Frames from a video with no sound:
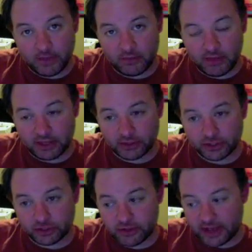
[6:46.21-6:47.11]
and making
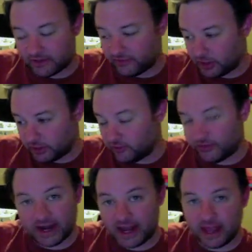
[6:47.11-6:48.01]
sure that if you've
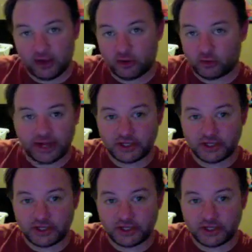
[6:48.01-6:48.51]
got 8 great